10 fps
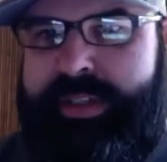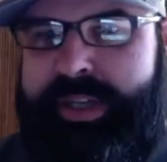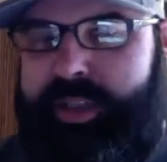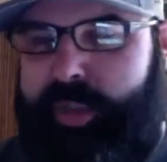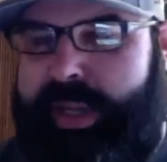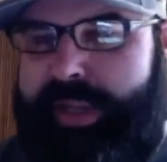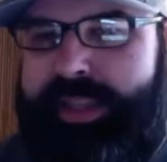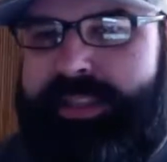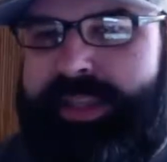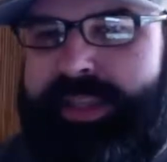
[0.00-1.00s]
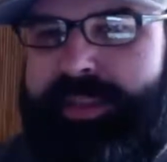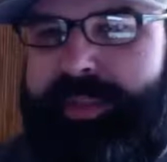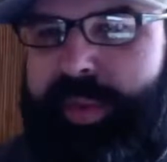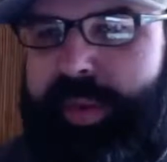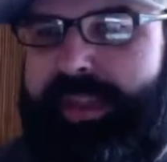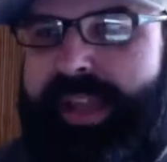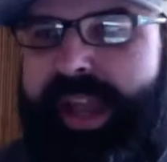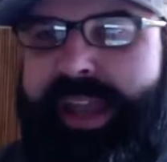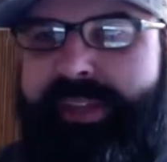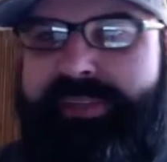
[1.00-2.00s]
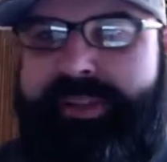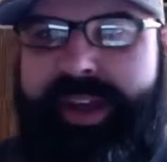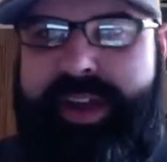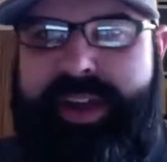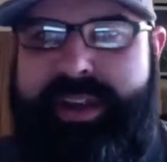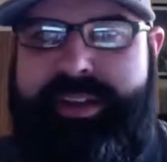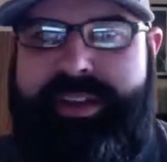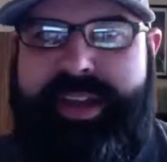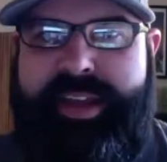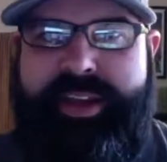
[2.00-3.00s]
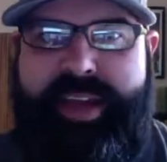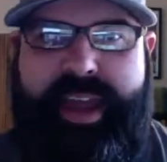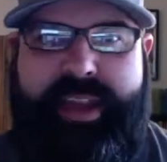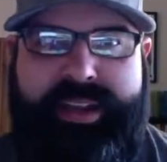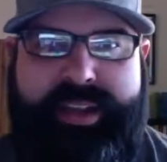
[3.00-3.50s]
a tweet that says I'm going live on the internet,